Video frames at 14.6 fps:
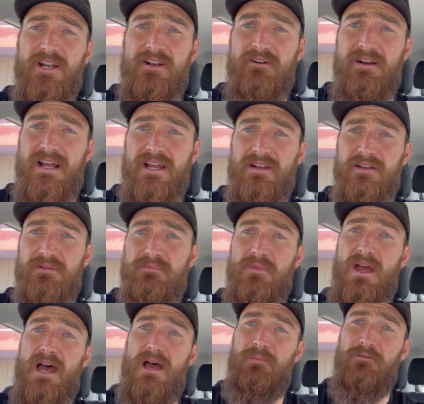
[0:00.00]

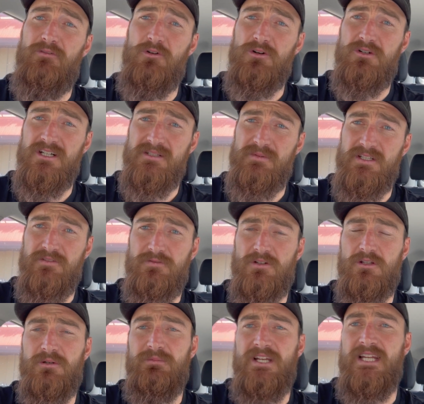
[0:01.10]
around before Christmas for a
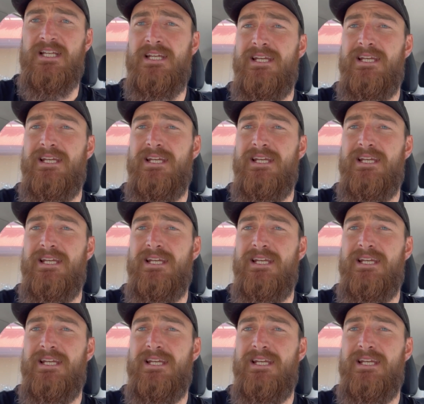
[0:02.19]
little bit.